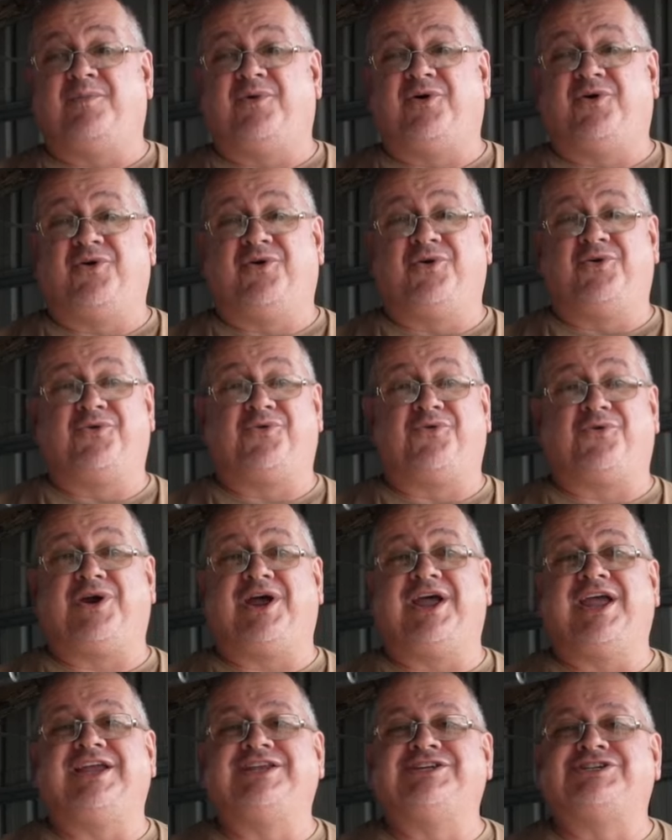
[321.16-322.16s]
more
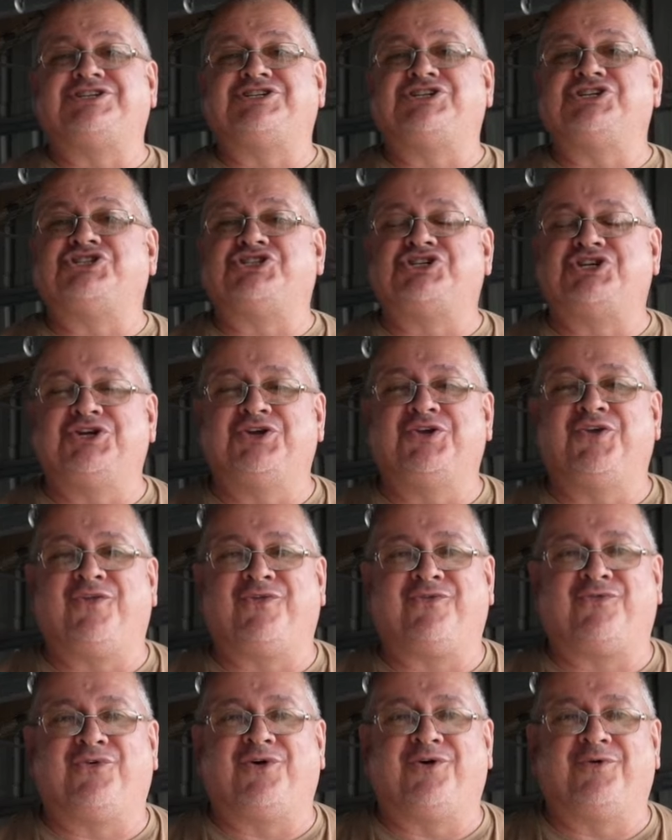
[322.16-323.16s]
range to
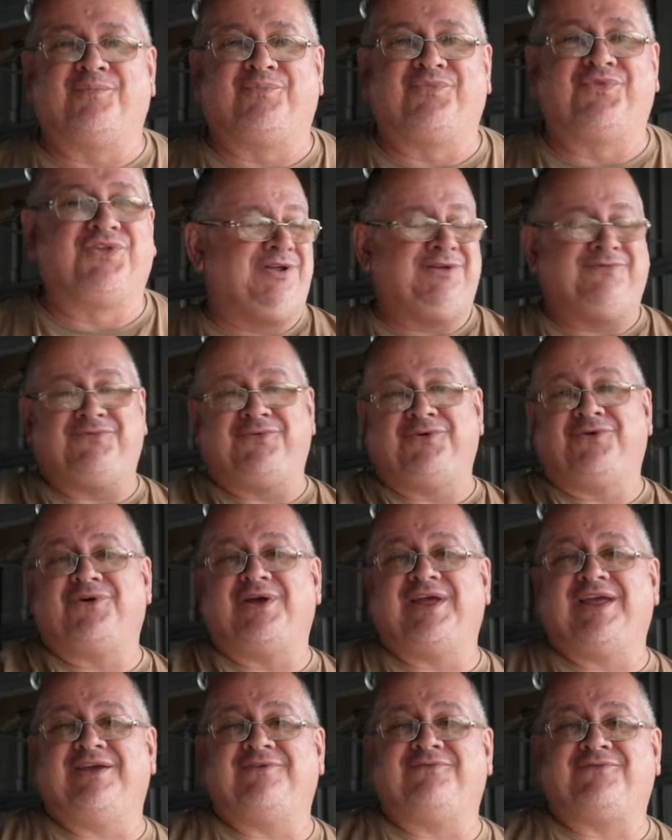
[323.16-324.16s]
choose from if your
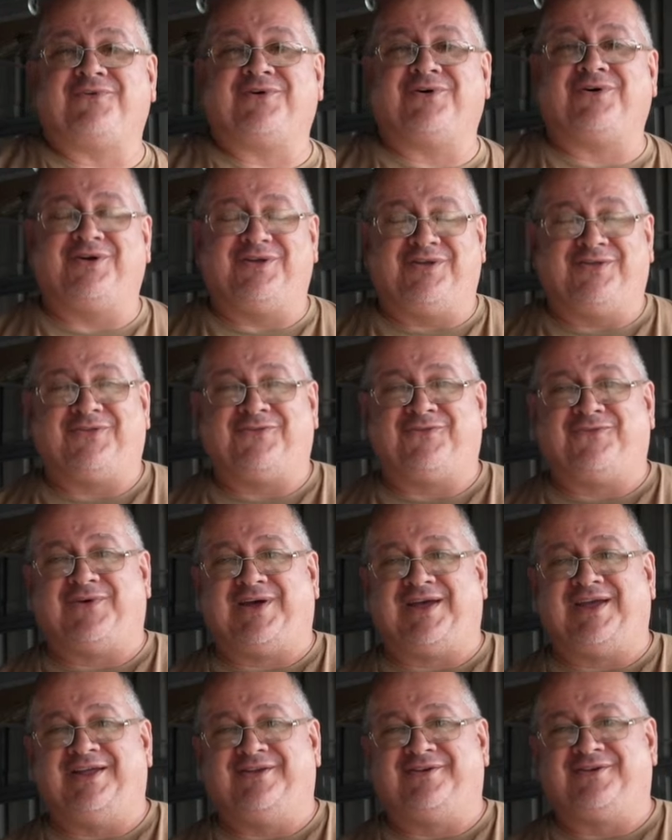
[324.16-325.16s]
air fryer's
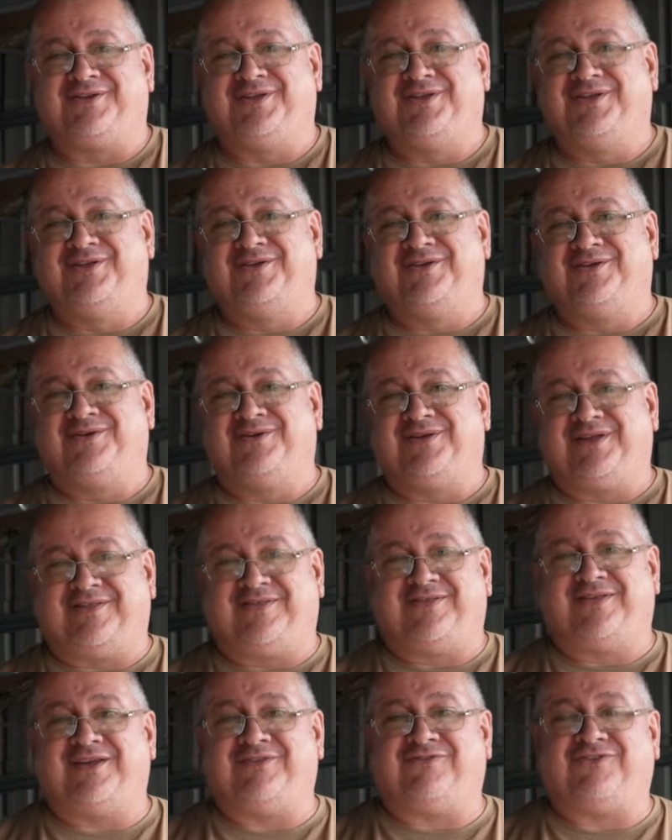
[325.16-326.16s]
failed,
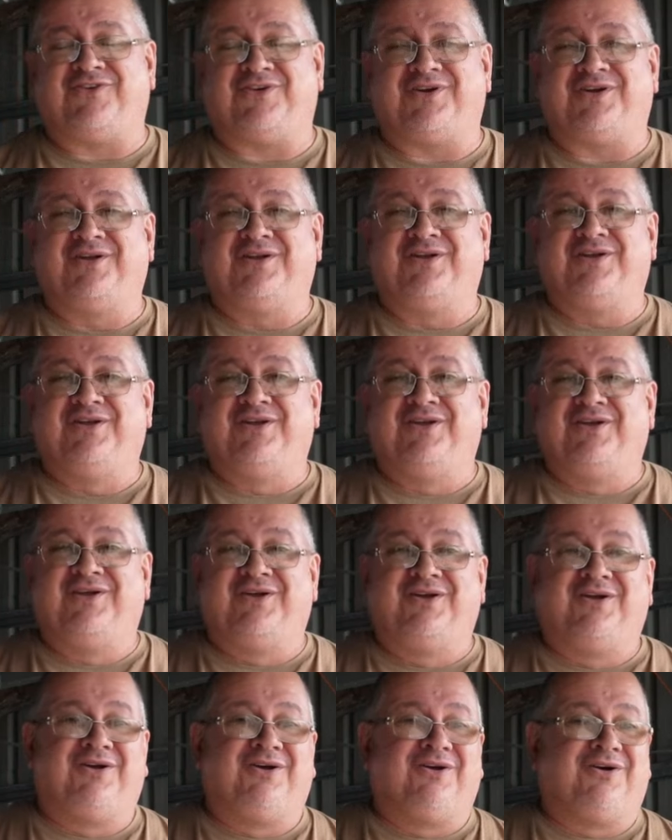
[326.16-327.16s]
etc.
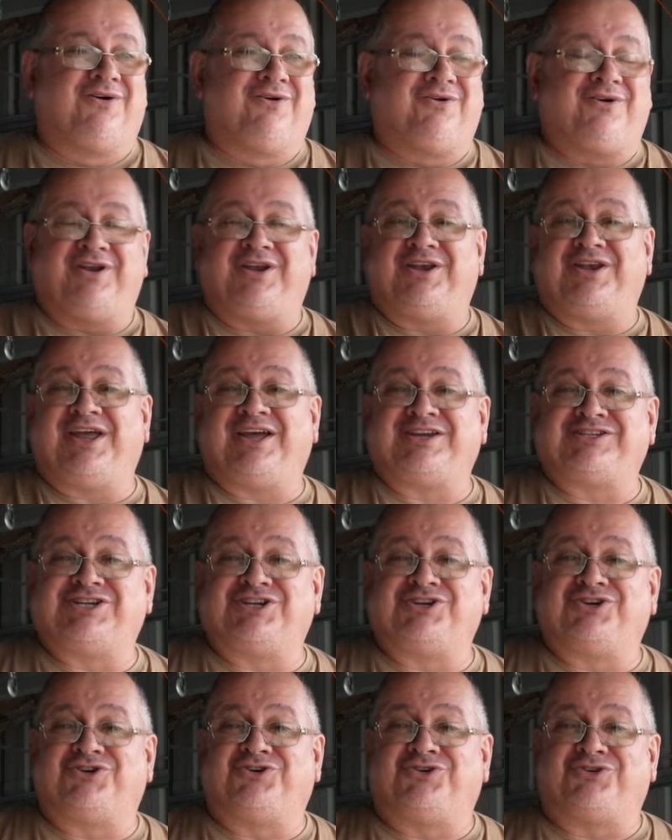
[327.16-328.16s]
Or
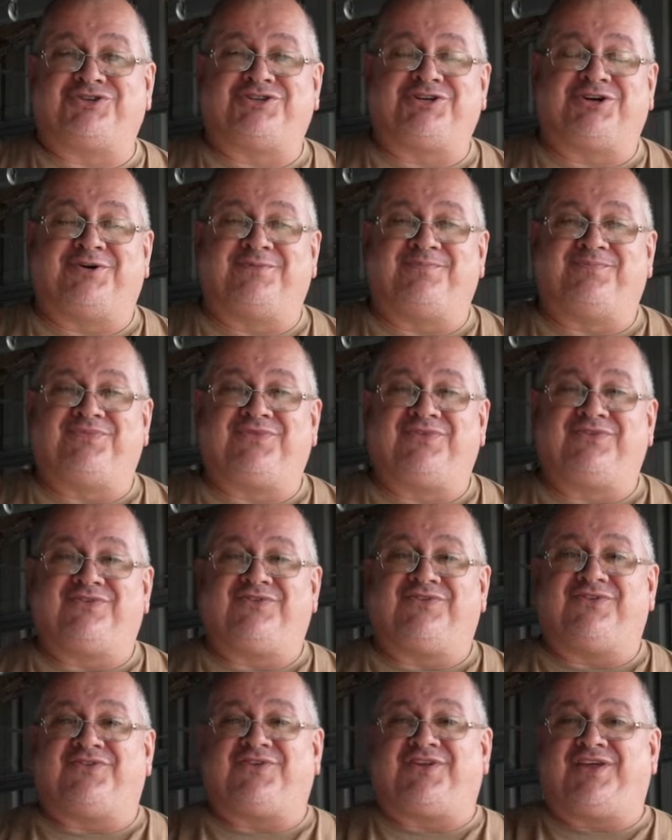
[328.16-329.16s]
induction cooktop.
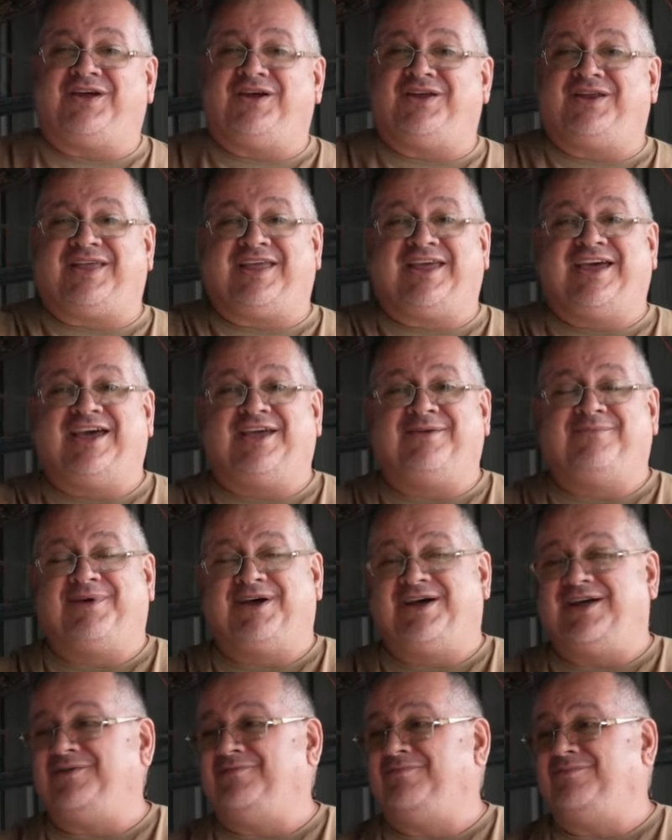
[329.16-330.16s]
Just go to
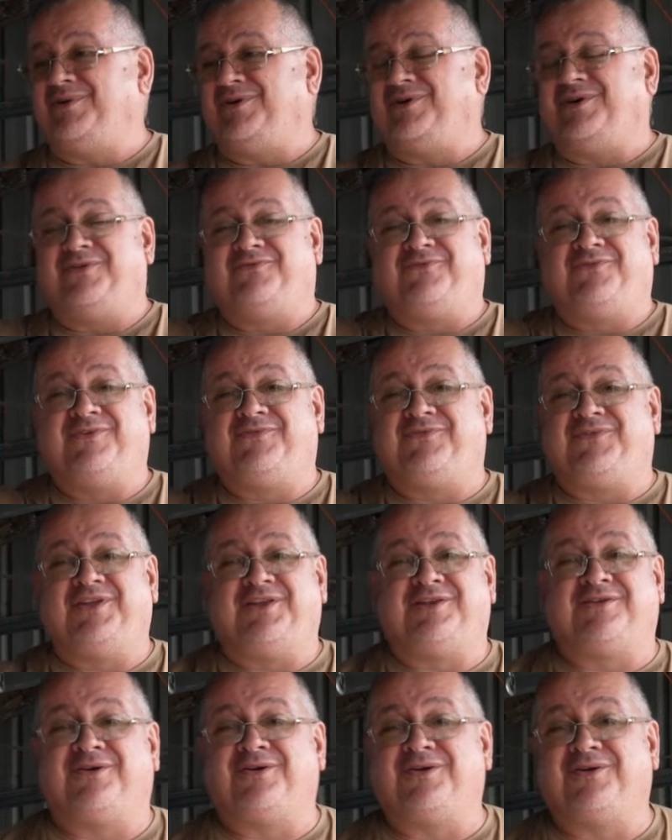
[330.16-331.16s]
Kmart and buy a
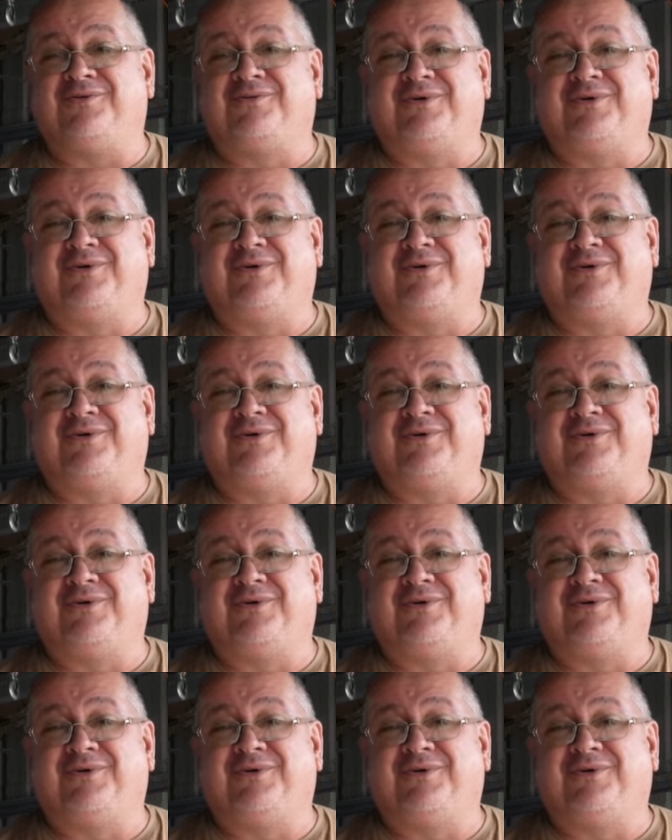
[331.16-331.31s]
$50